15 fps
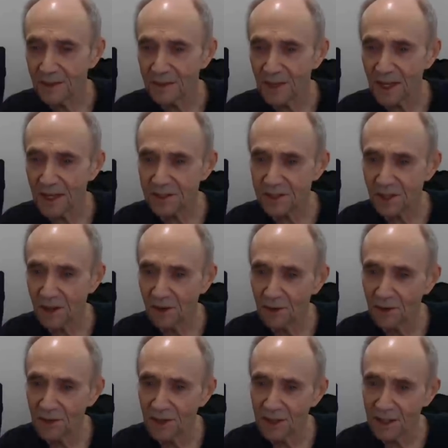That's
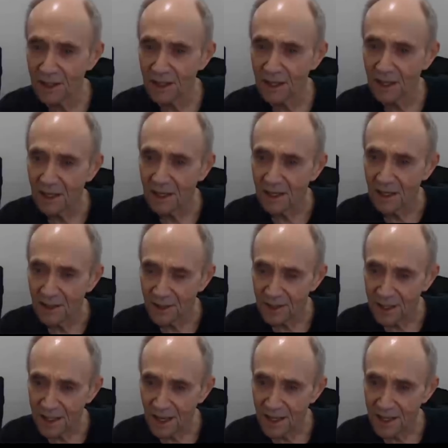only
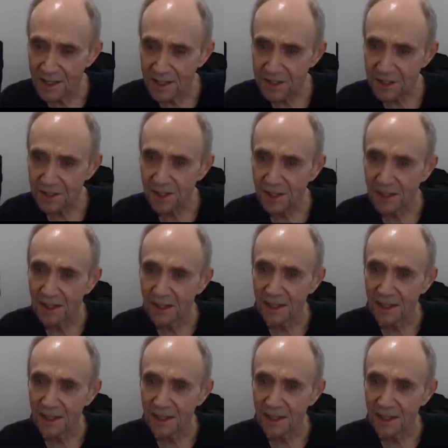the case